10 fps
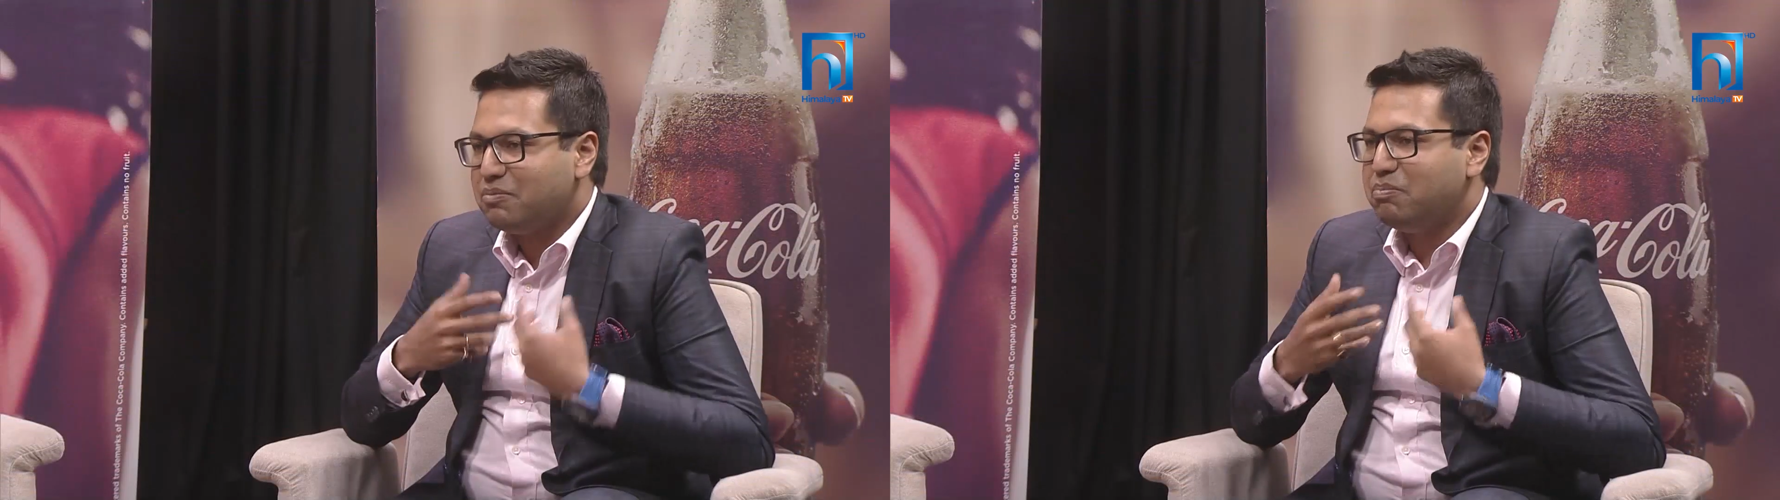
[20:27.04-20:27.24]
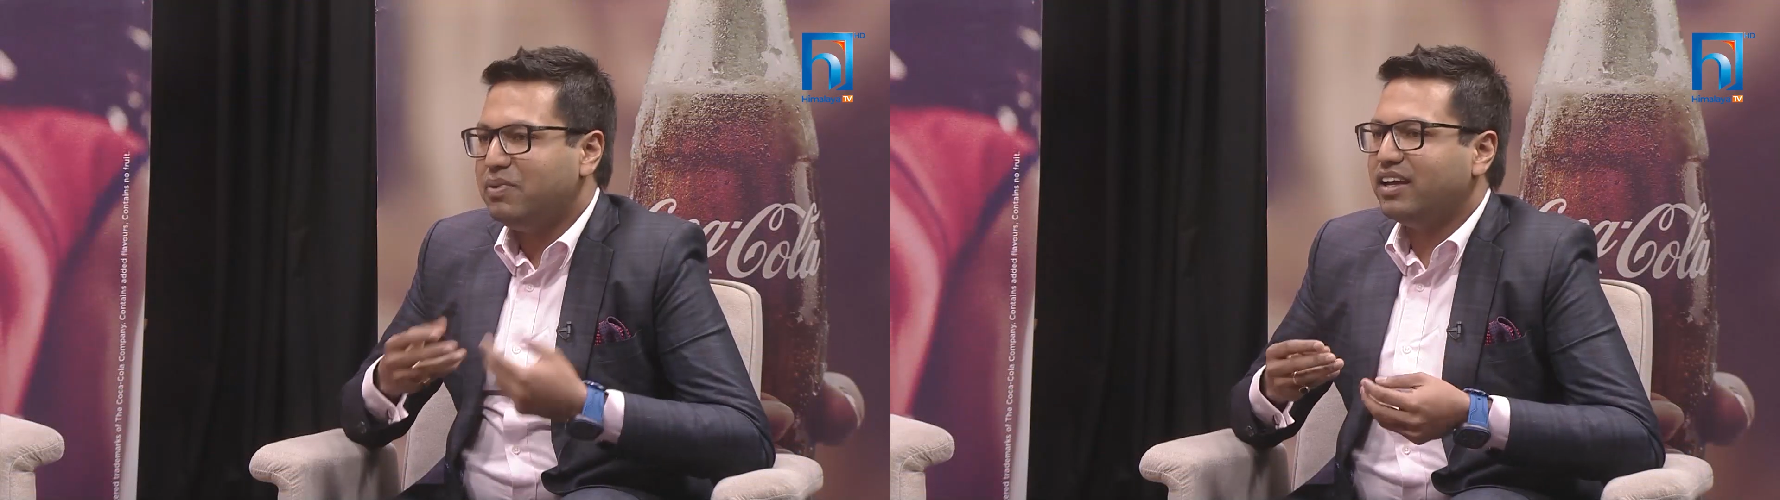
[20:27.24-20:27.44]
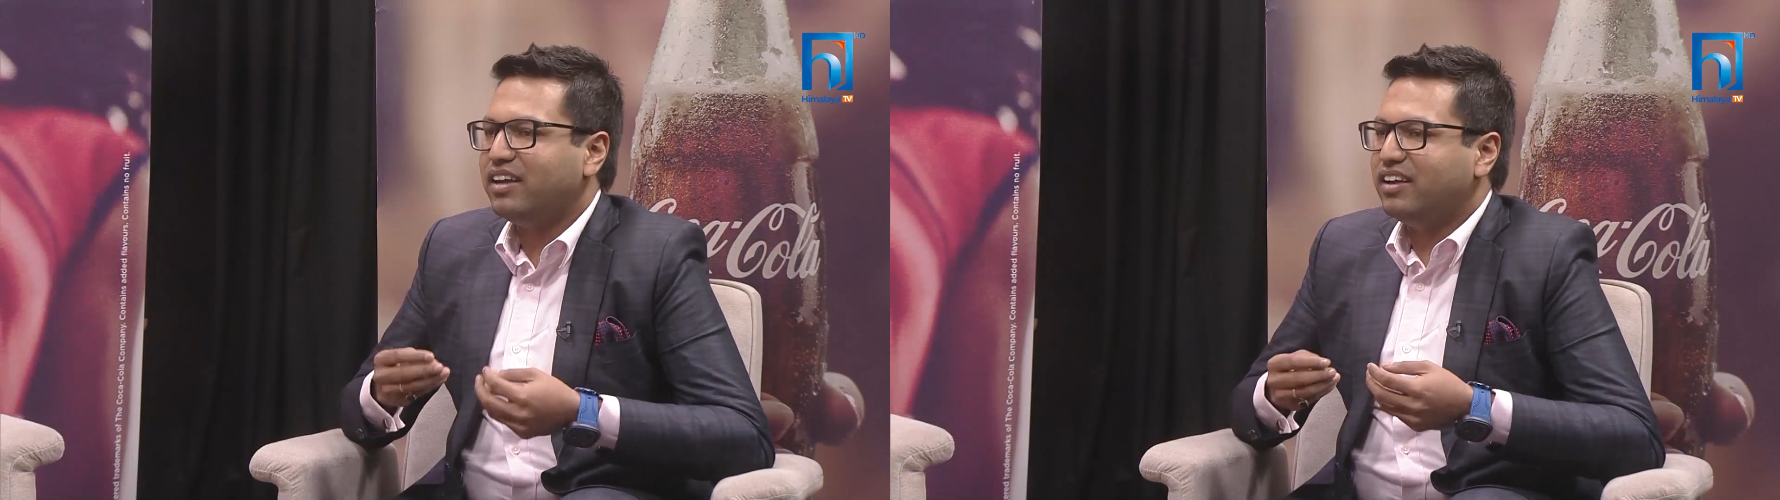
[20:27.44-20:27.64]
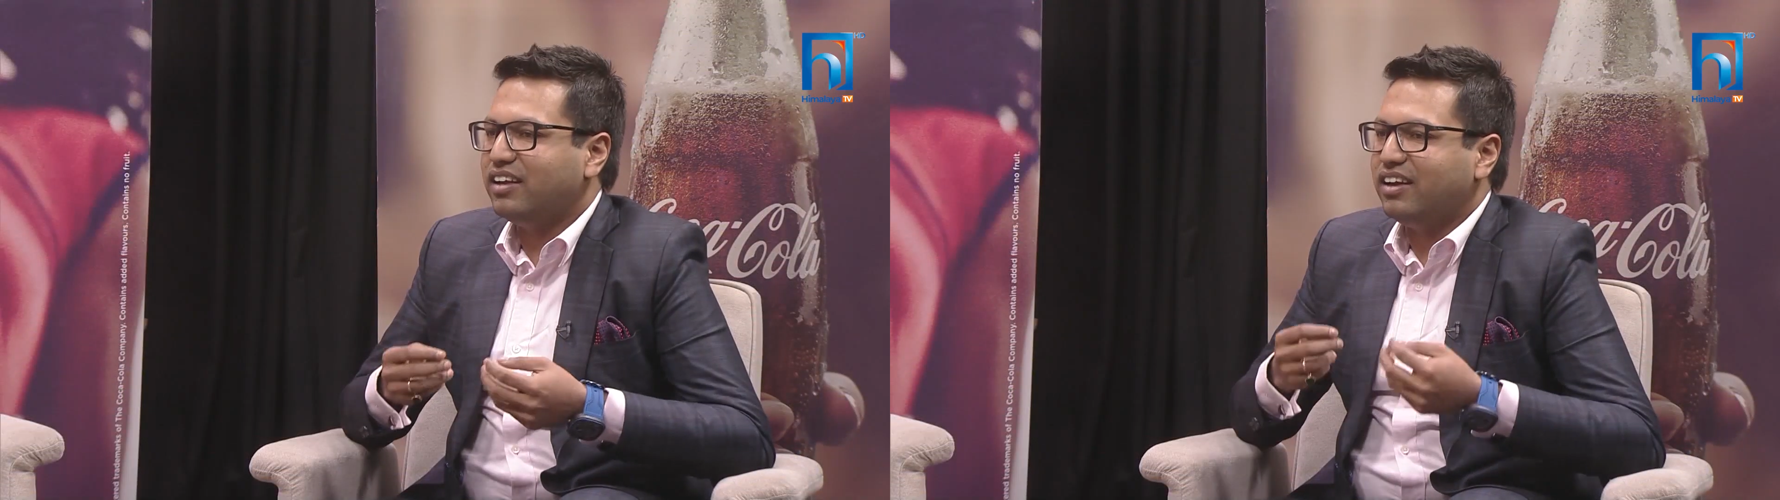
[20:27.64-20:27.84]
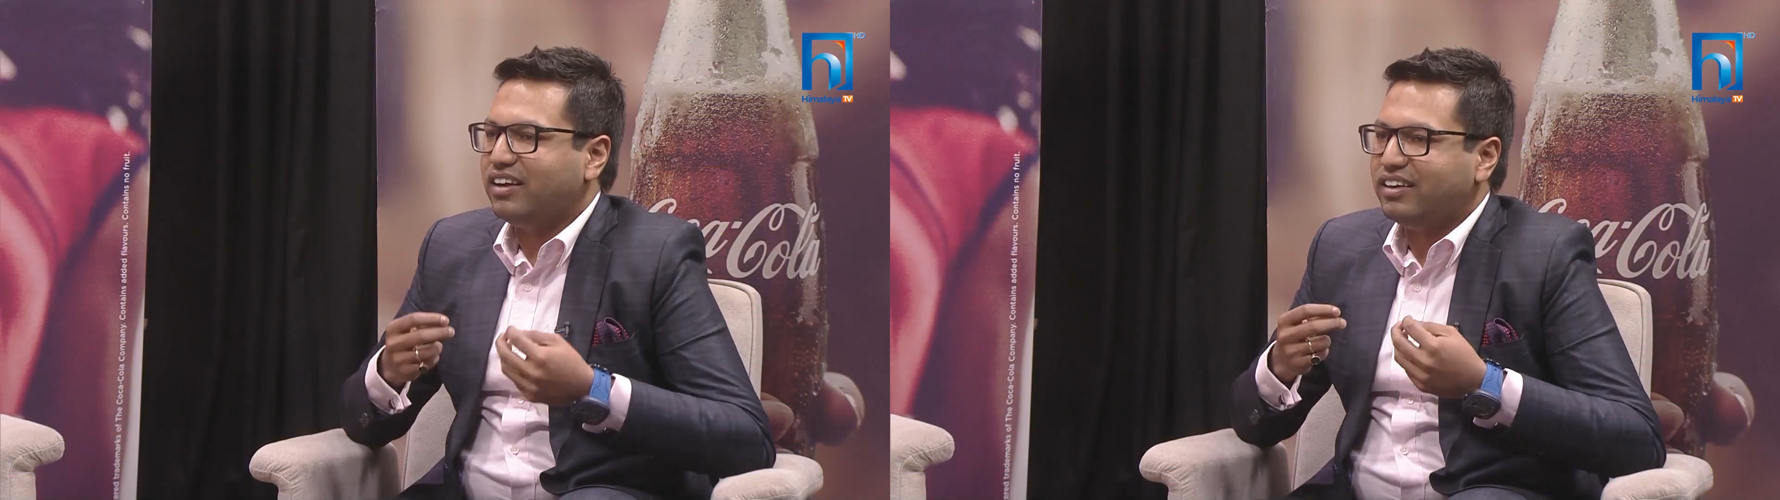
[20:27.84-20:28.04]
a big
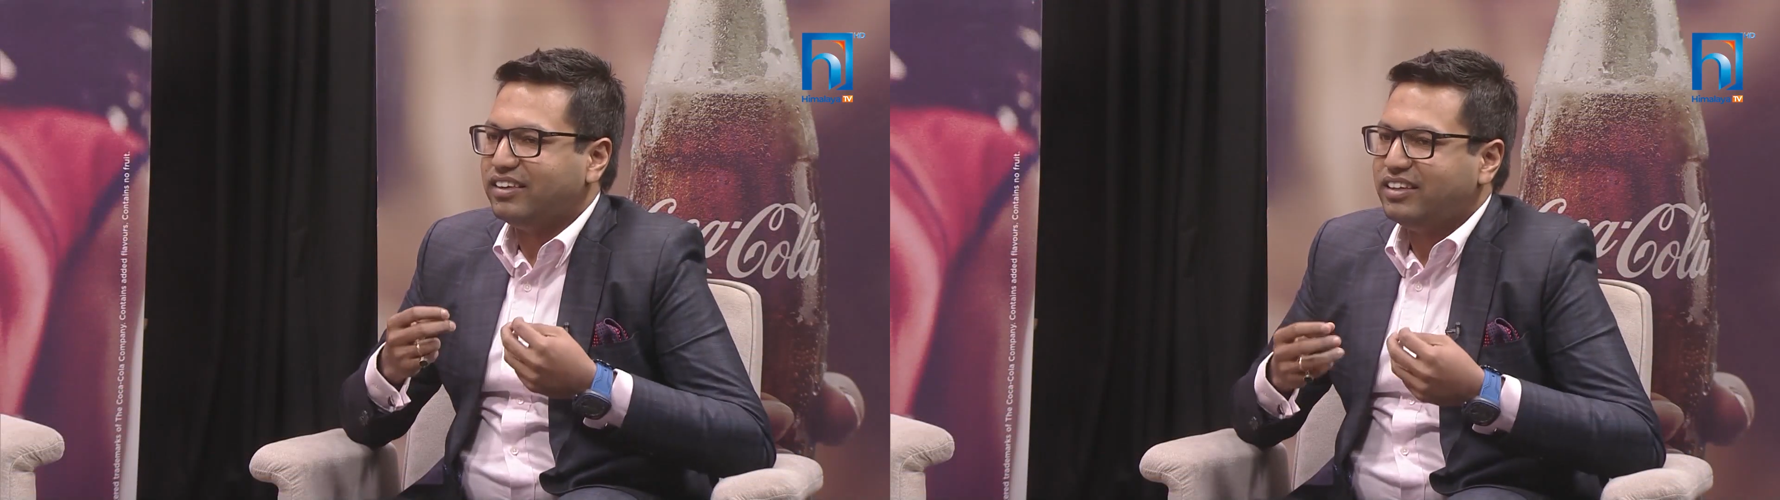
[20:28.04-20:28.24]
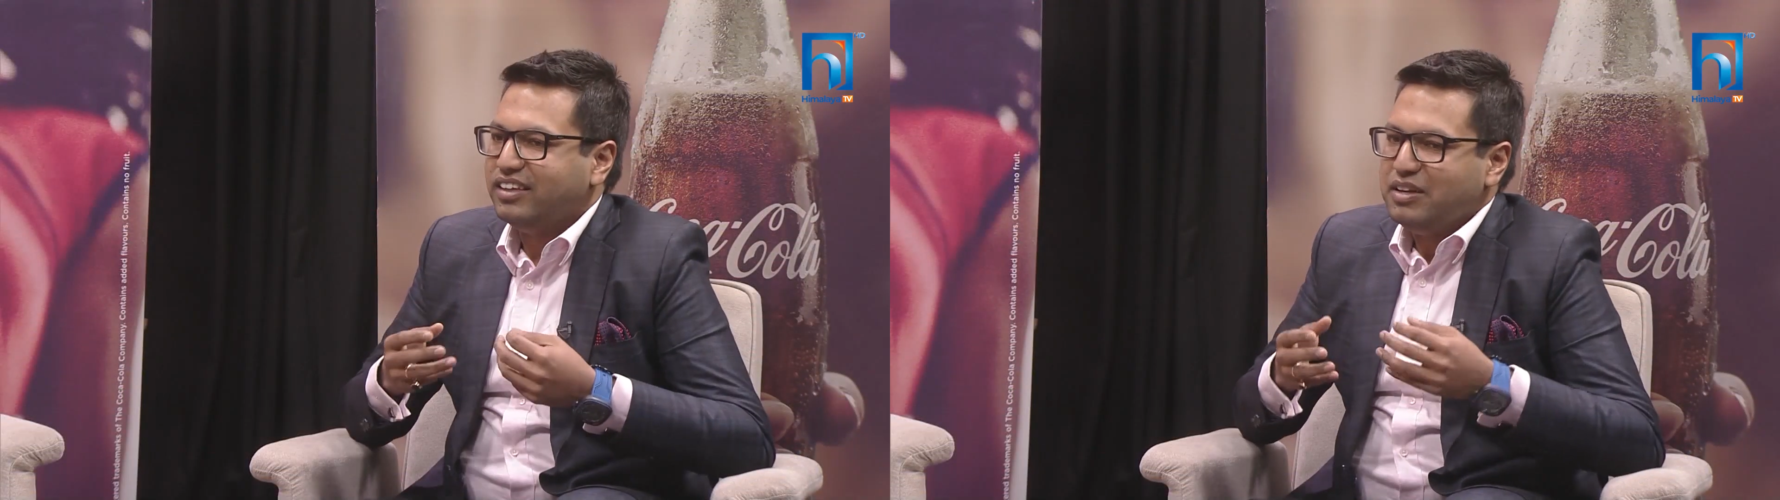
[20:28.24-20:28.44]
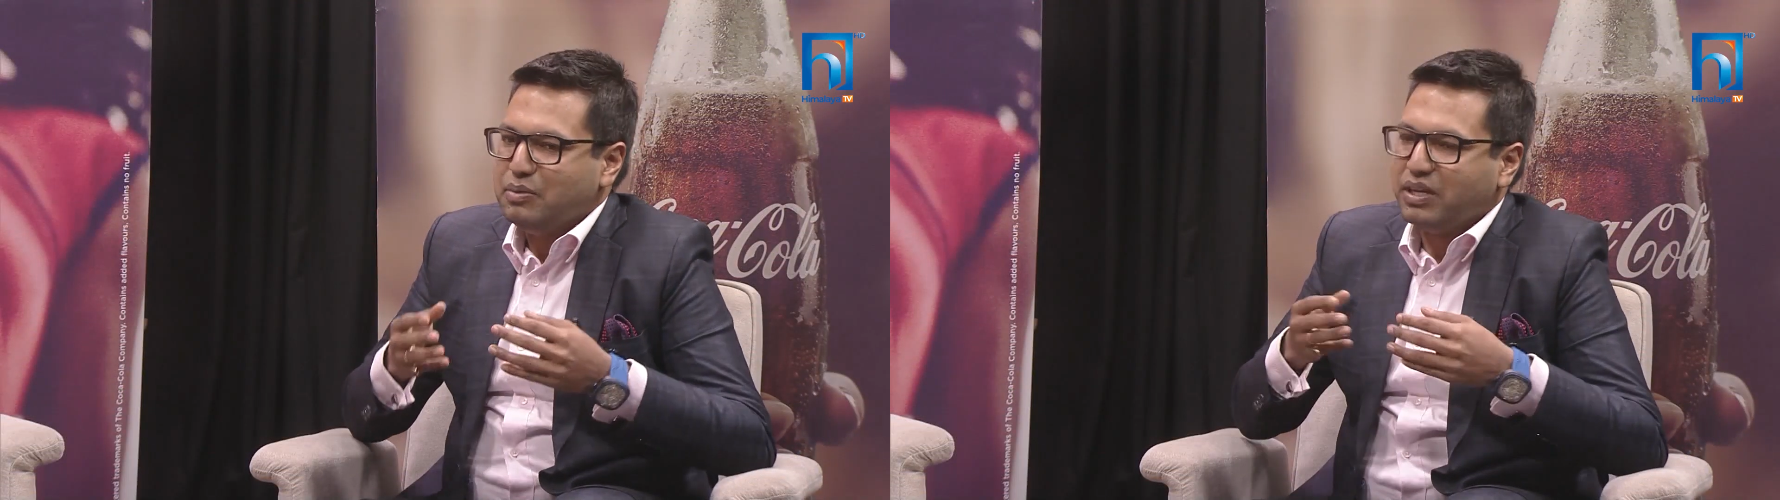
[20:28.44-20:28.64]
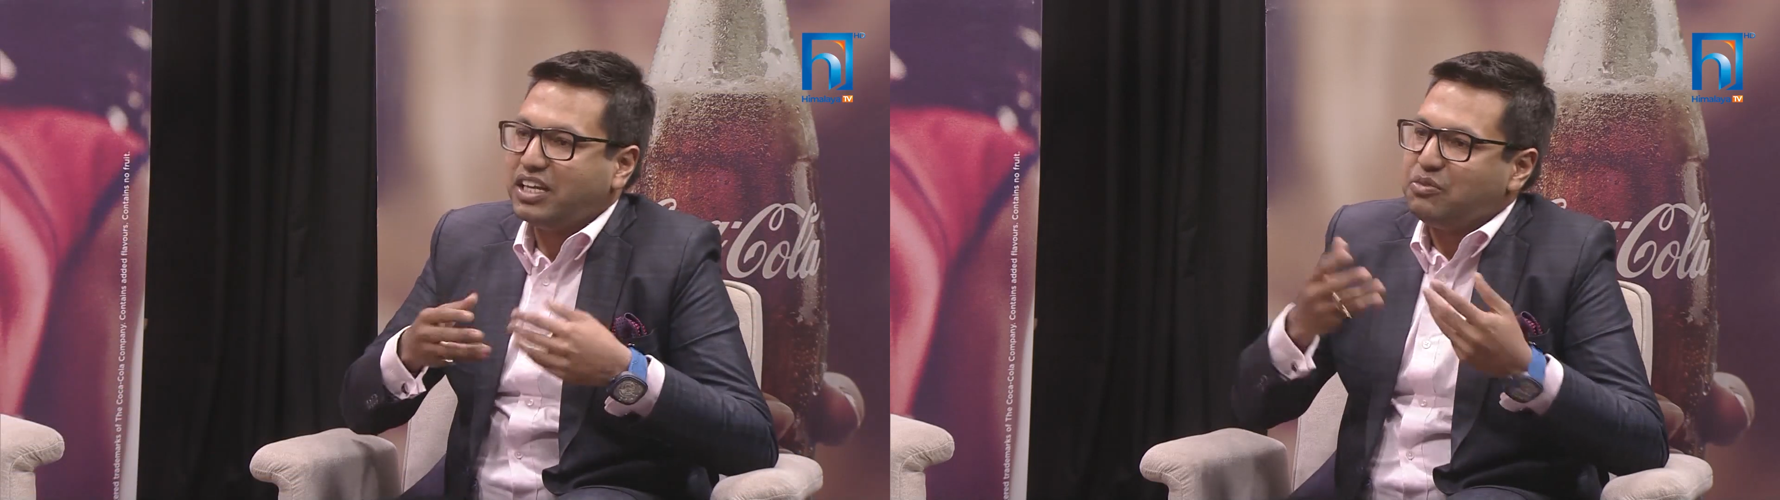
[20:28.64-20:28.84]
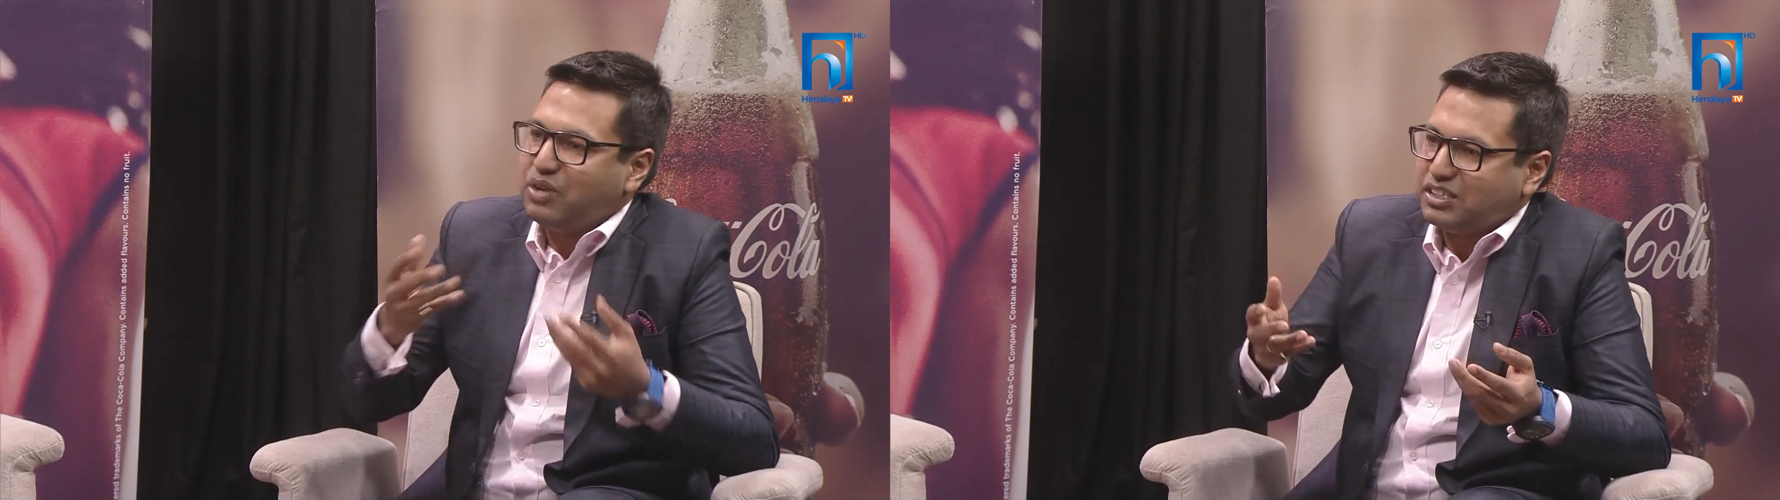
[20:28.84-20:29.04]

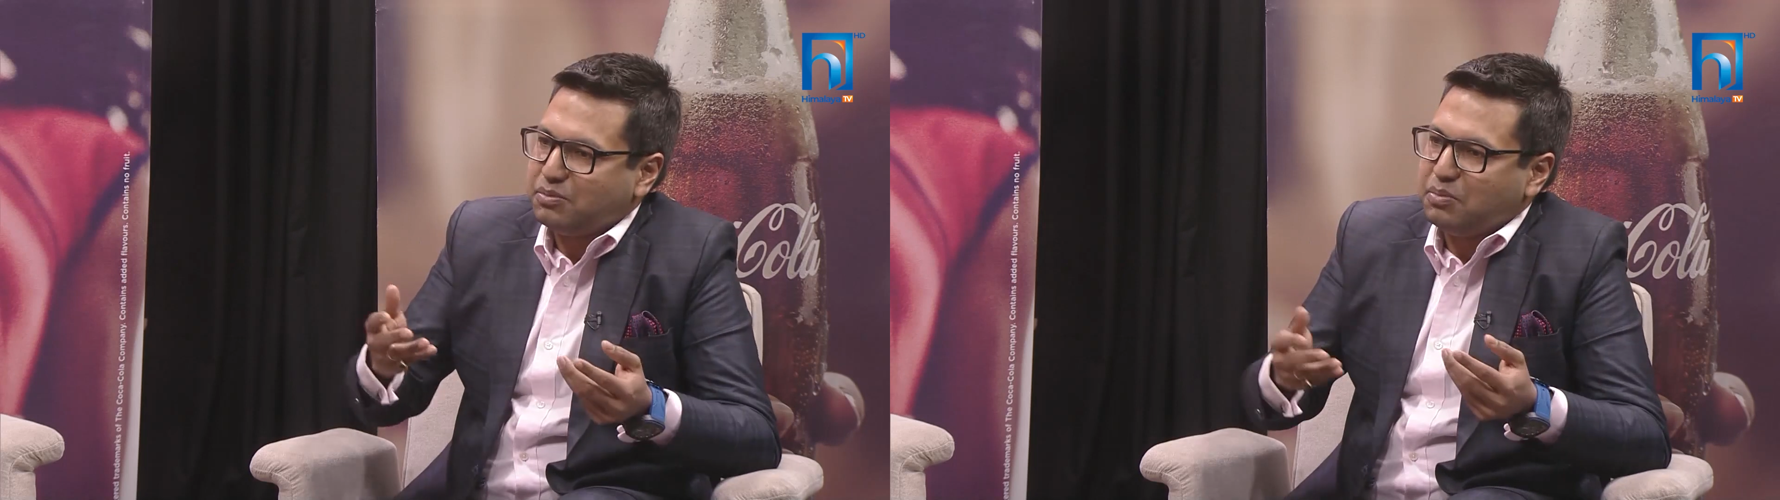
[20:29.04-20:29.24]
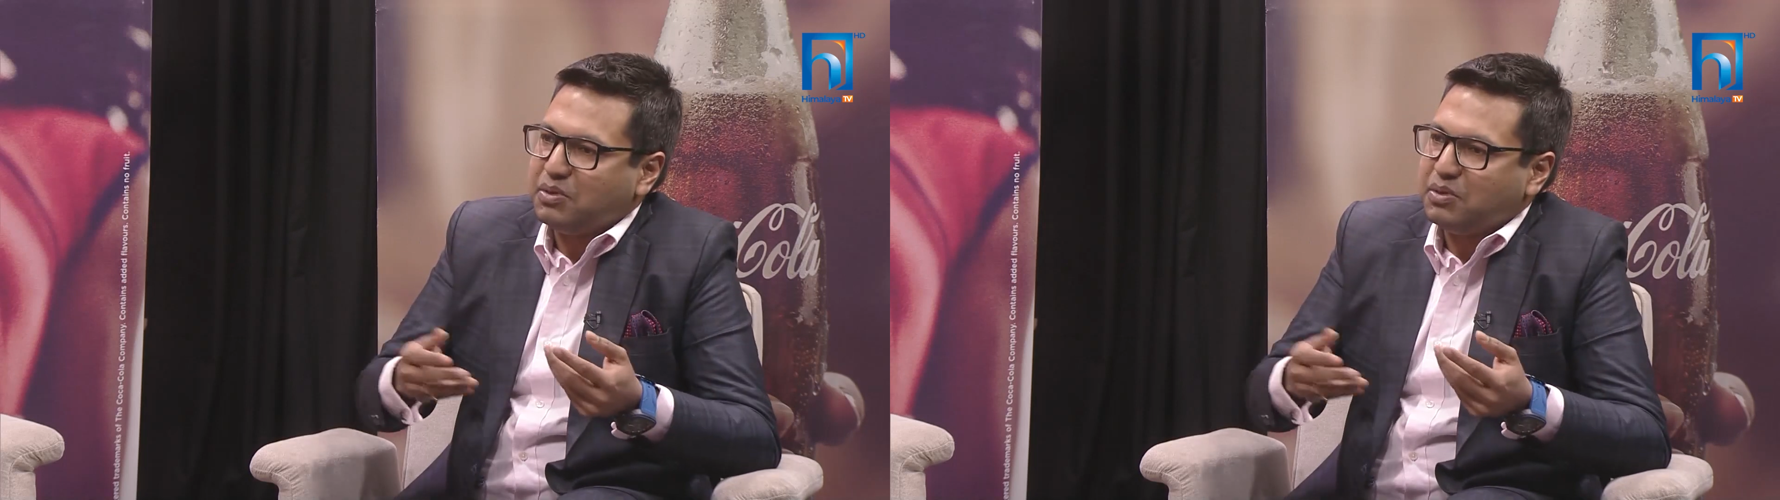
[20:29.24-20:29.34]
investment,